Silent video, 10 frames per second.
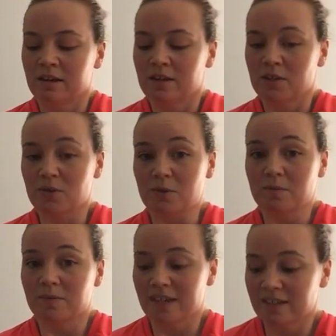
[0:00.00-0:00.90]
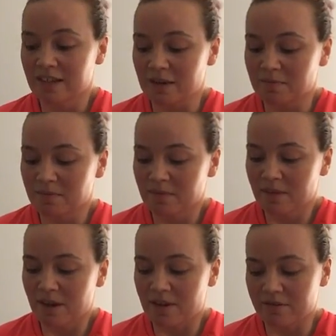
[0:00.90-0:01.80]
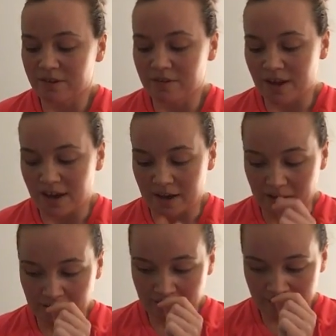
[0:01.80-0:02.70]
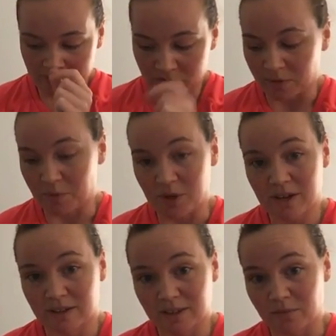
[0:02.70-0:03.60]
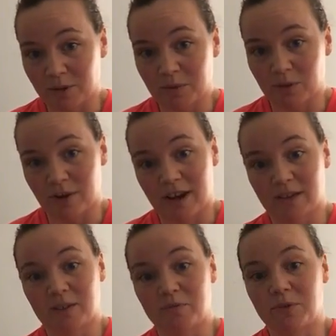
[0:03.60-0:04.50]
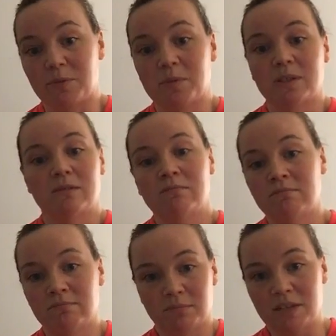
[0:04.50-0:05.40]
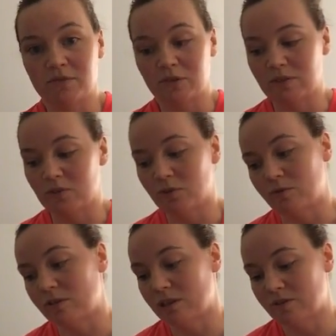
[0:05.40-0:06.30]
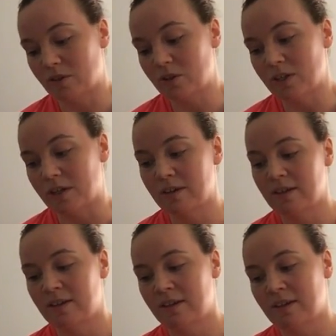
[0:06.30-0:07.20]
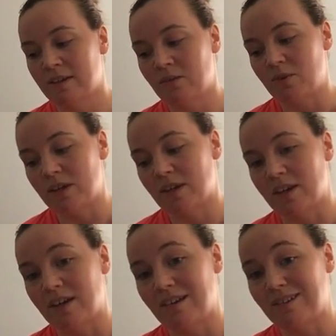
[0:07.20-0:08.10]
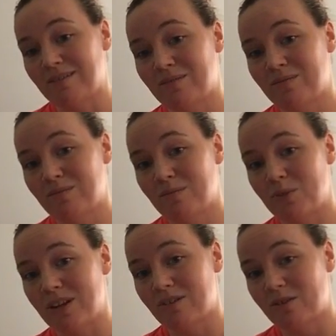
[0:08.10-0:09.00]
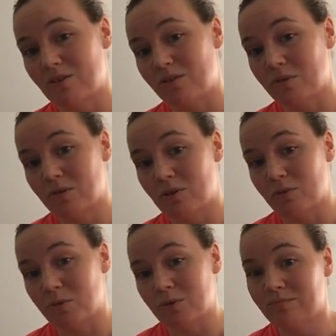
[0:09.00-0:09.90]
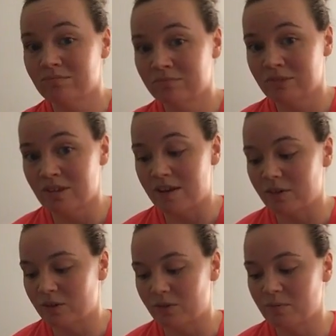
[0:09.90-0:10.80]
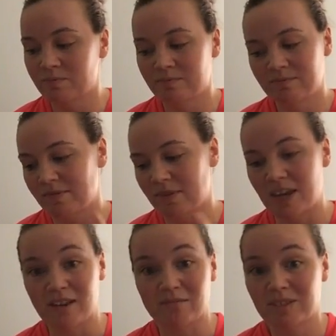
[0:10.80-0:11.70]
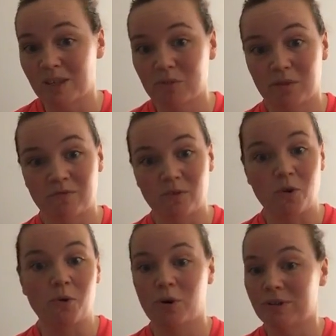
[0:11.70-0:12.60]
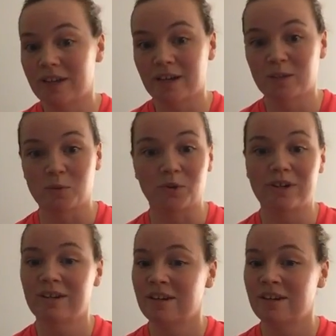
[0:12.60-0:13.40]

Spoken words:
So, like I say, other than sort of breaking some ribs or cracking some ribs, being involved in shoulder dysfunction, we can break collarbone, clavicle, again, slip, trip, fall, contact sport,